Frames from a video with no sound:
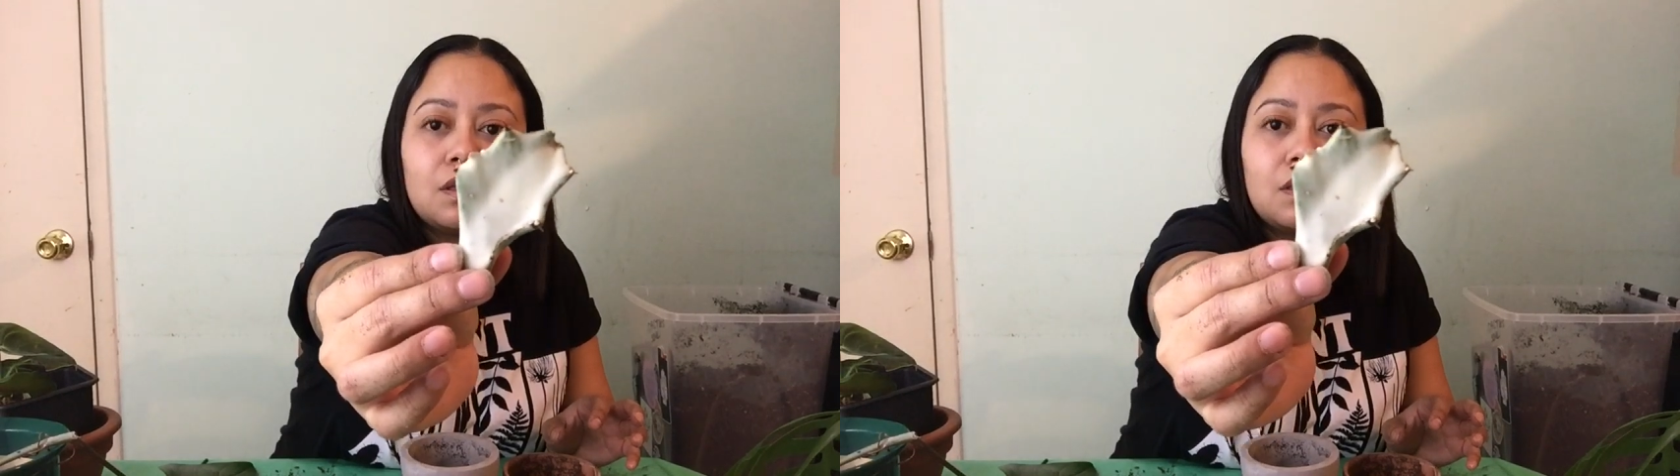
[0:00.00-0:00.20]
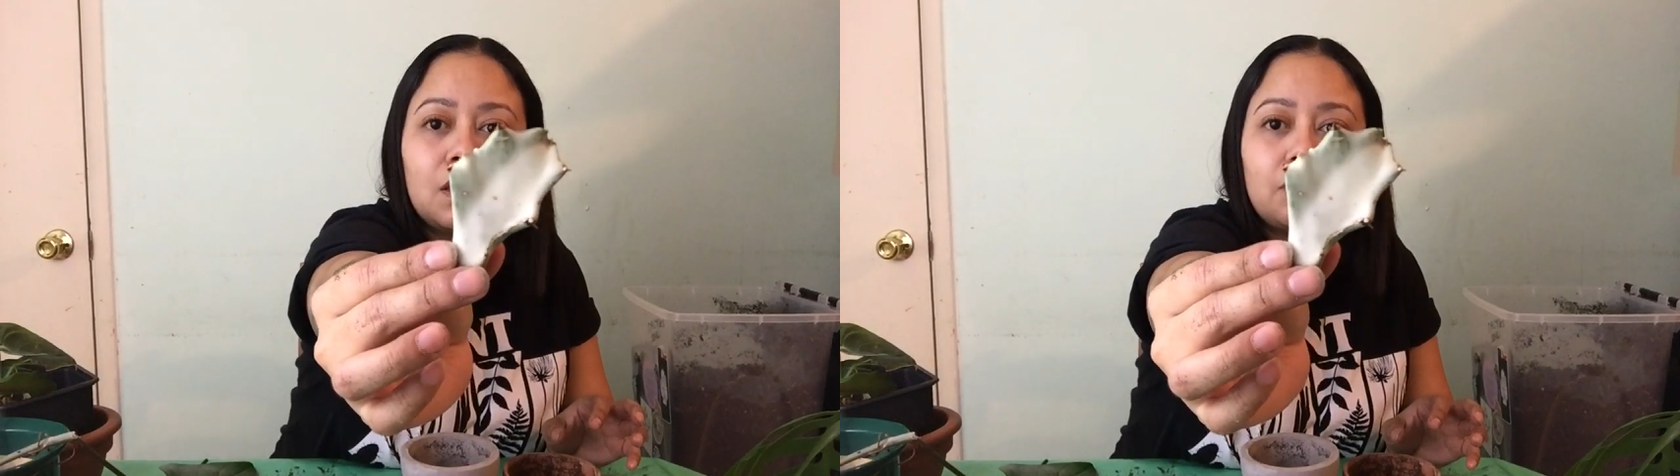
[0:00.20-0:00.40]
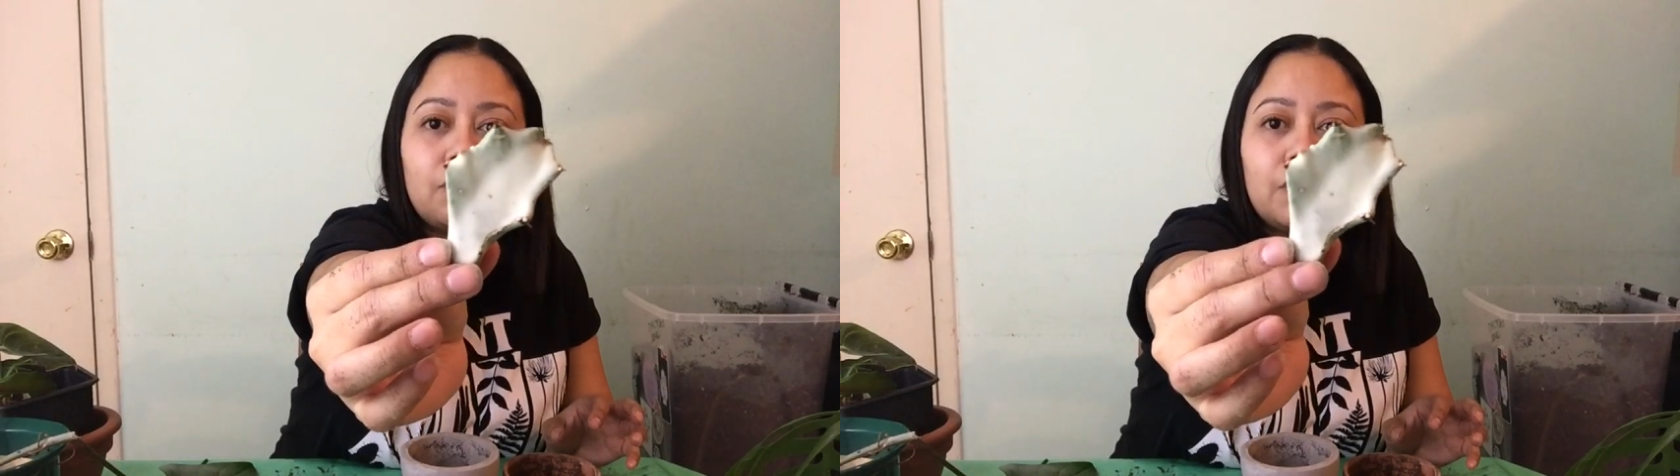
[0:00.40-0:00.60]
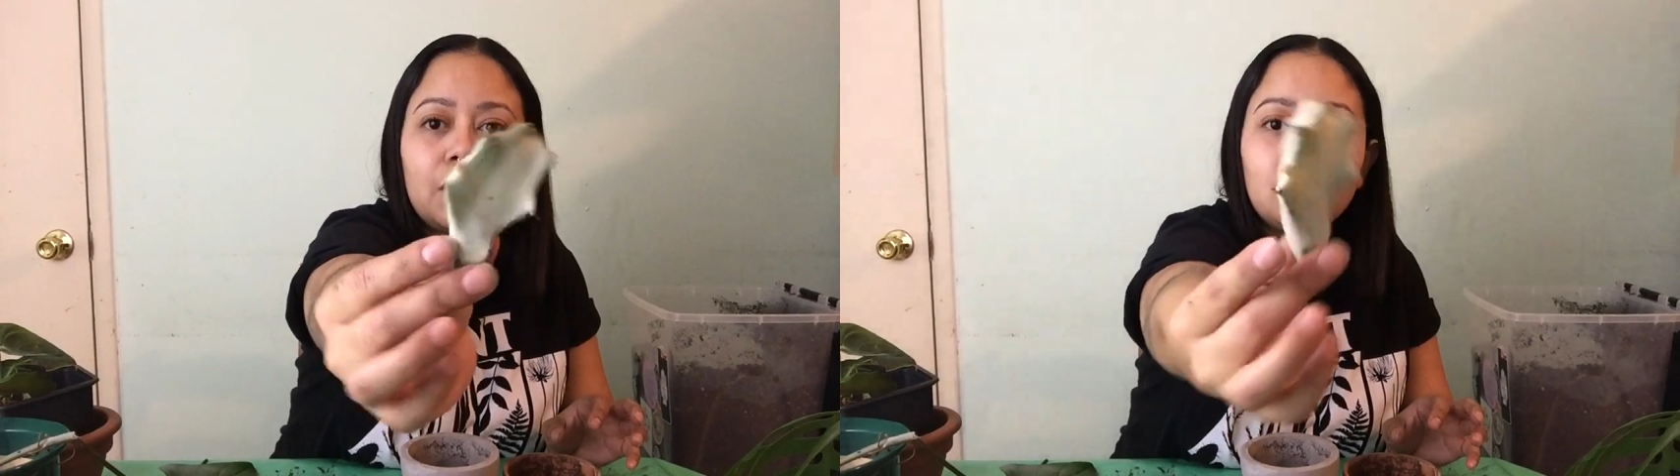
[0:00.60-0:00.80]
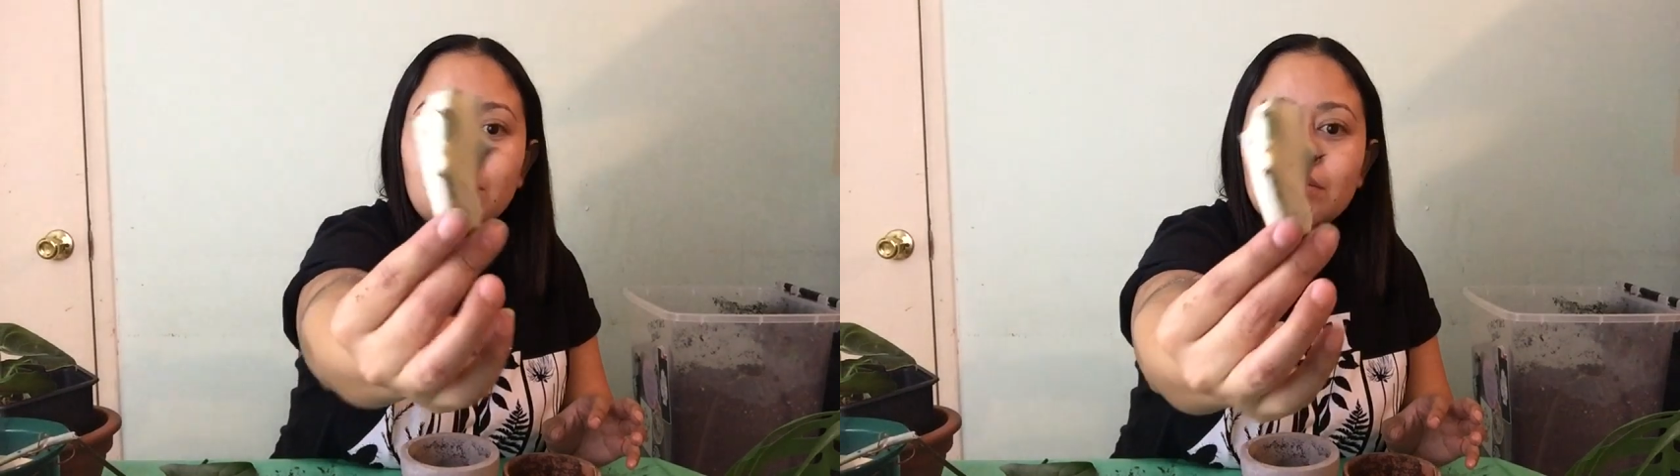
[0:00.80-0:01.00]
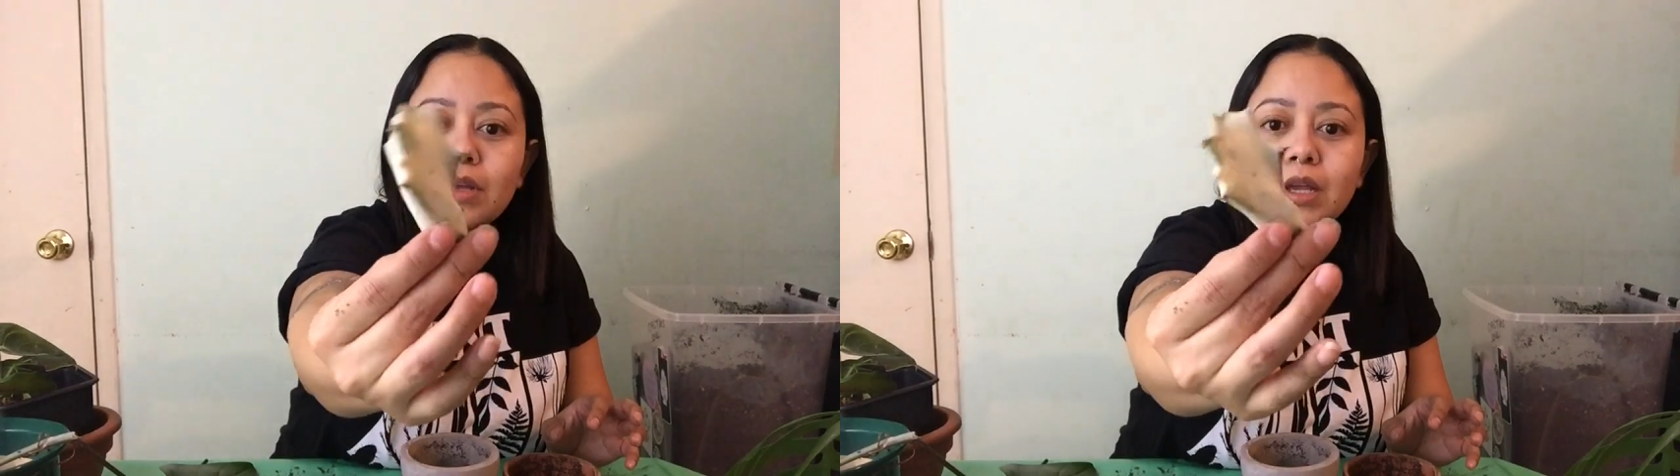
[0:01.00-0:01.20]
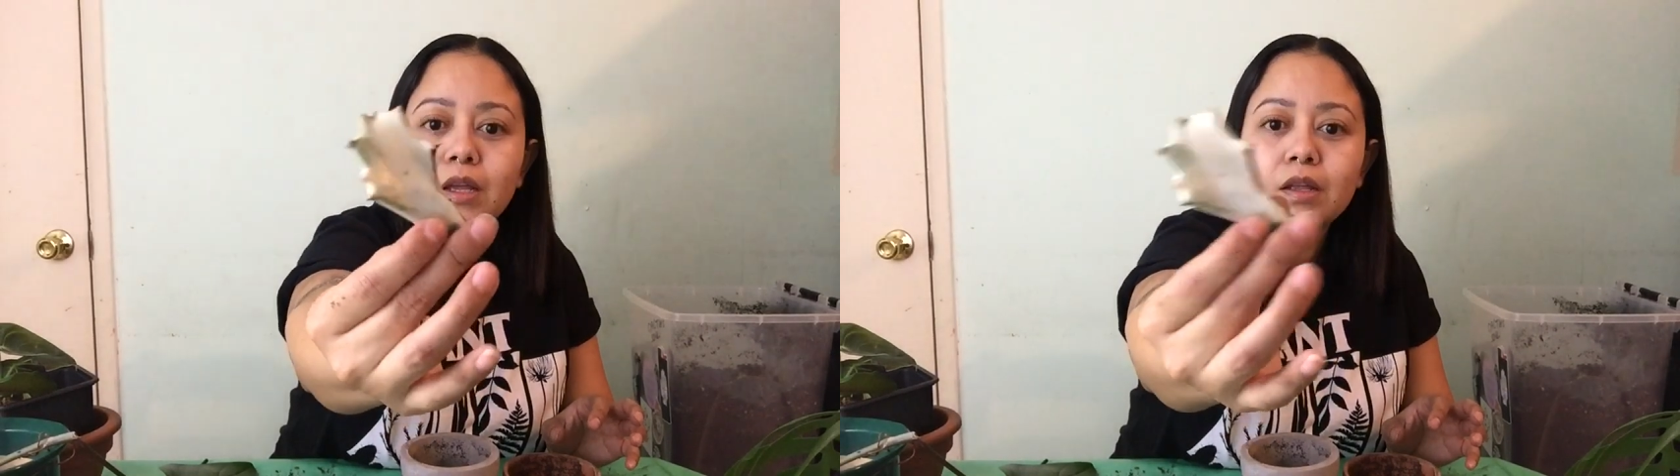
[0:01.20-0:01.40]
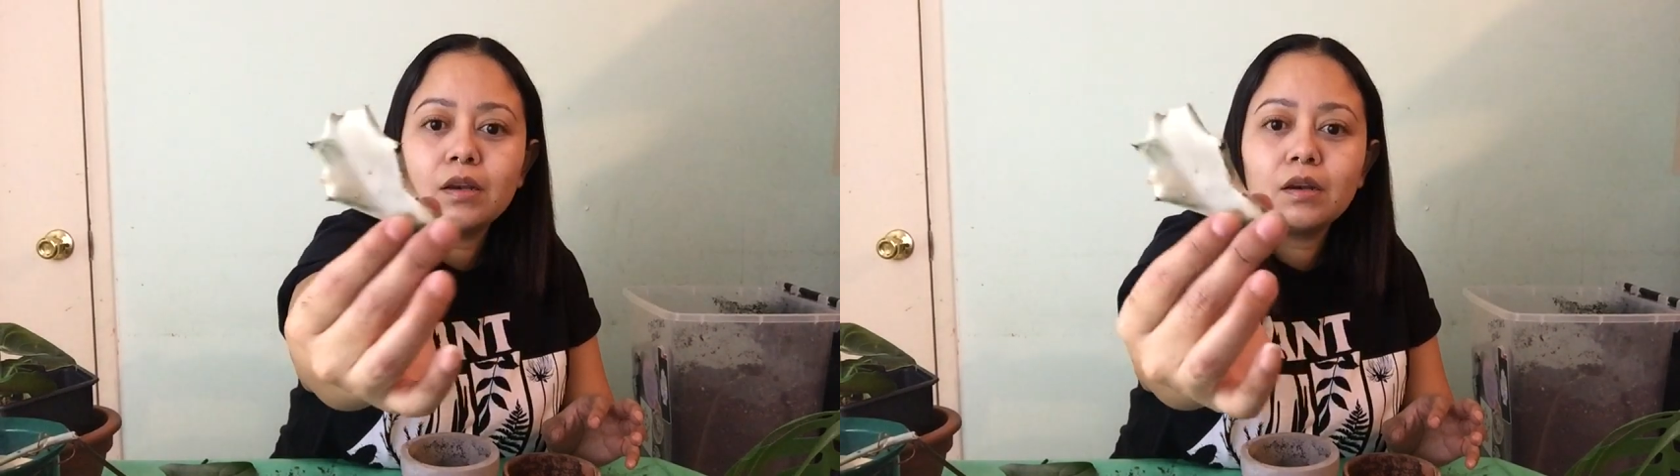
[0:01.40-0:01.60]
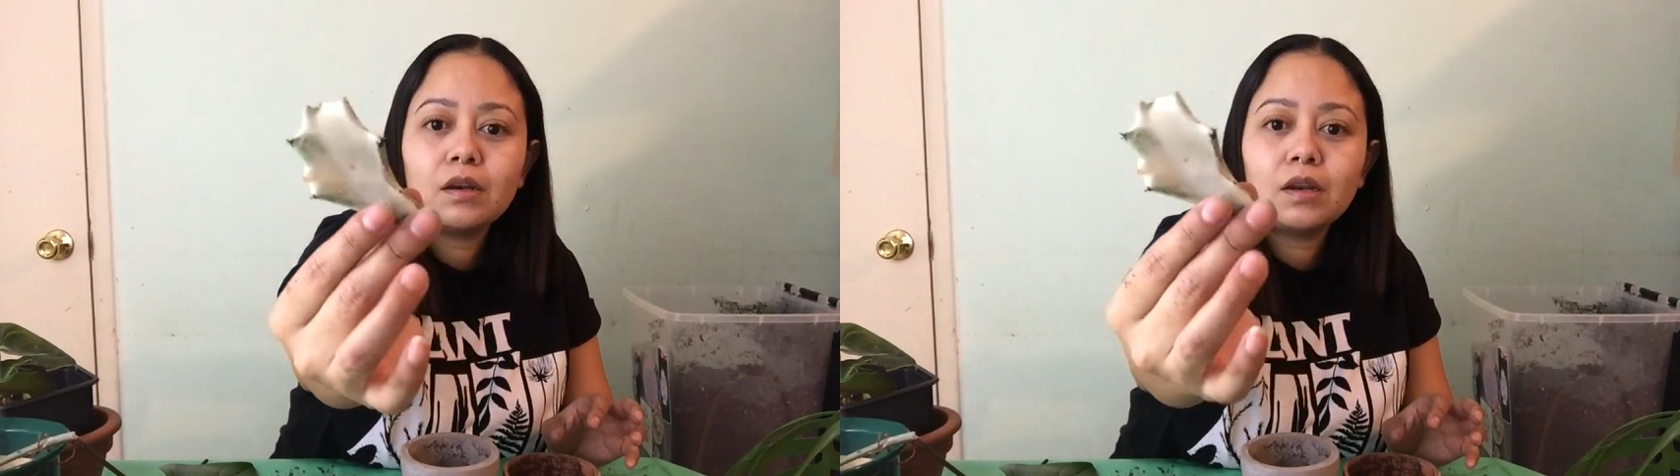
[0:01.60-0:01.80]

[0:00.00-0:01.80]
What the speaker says: that fell, and